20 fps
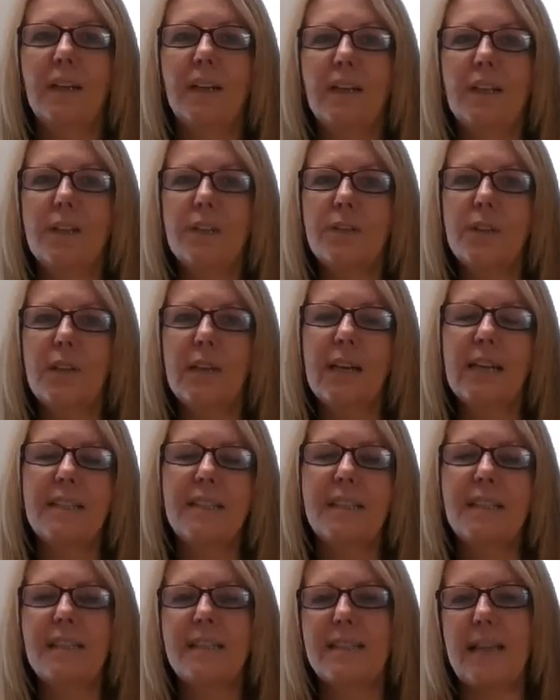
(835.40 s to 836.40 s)
So the next
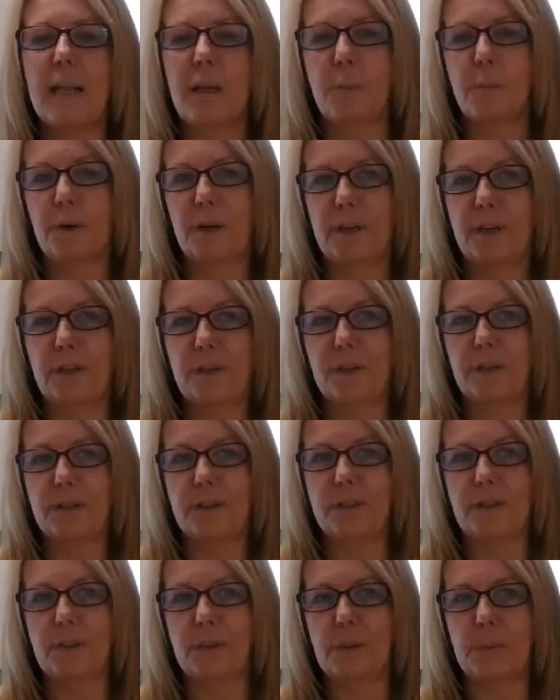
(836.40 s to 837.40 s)
is celebrating good
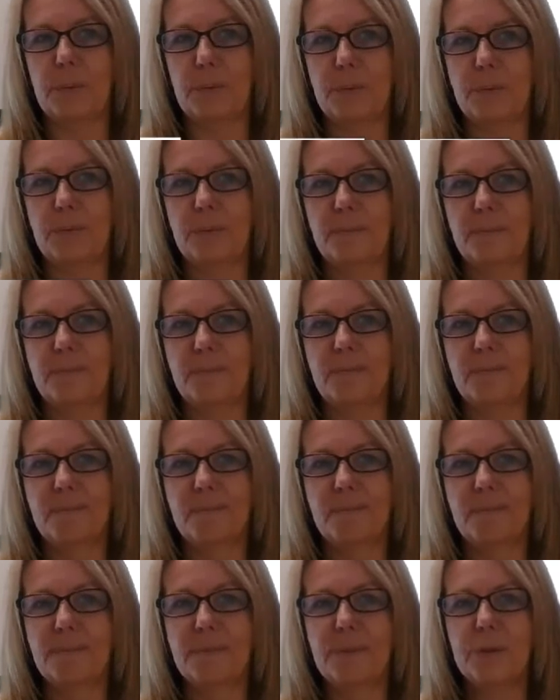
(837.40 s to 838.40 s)
news.
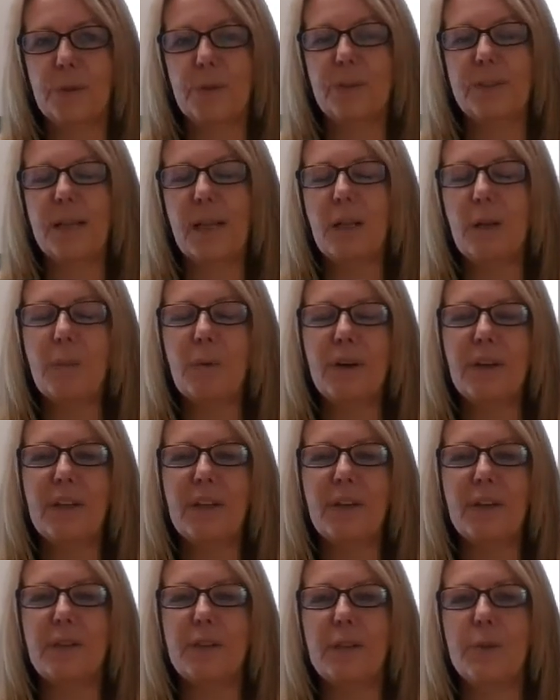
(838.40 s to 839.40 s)
So celebrating
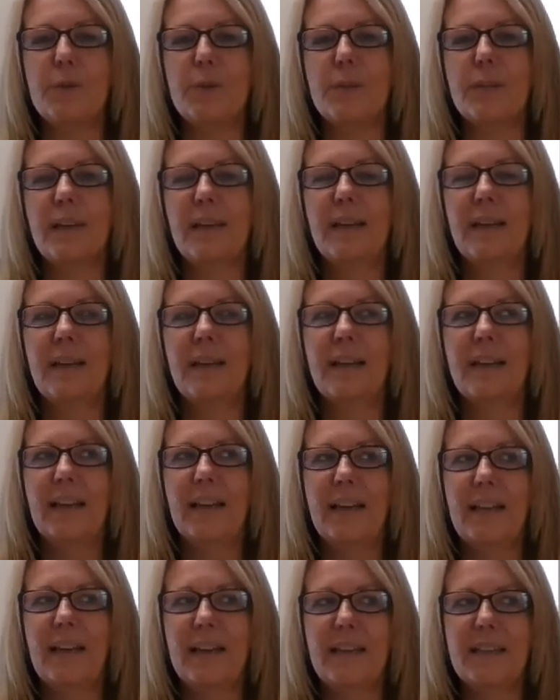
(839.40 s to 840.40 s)
good news
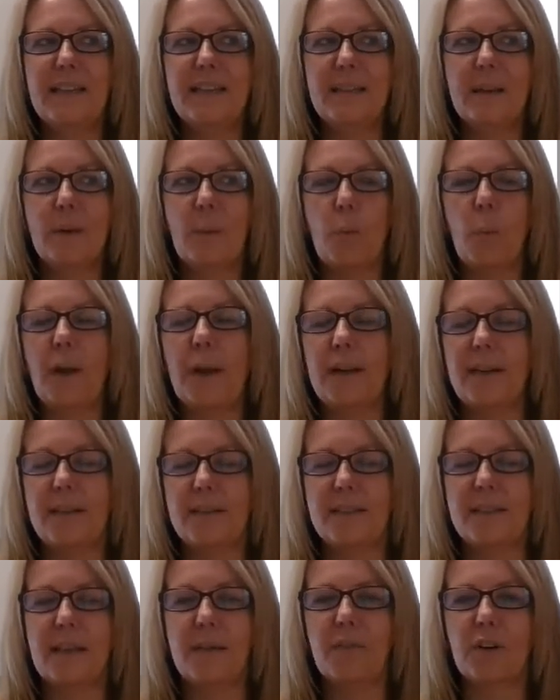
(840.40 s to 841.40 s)
is a way to
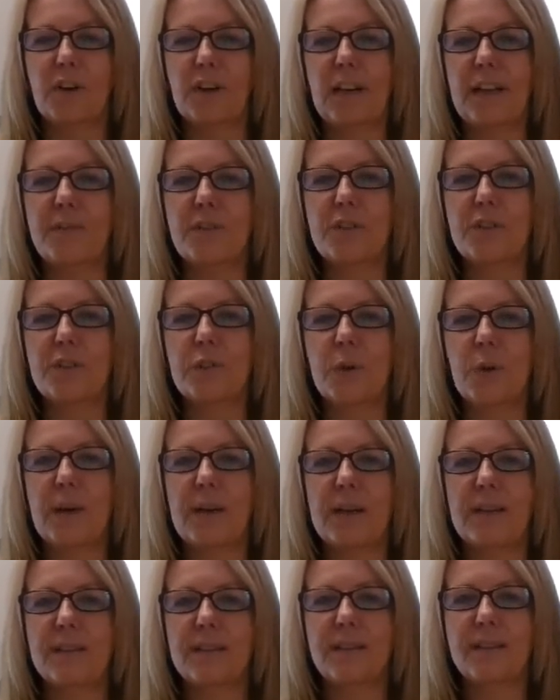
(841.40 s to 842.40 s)
savor life's joys.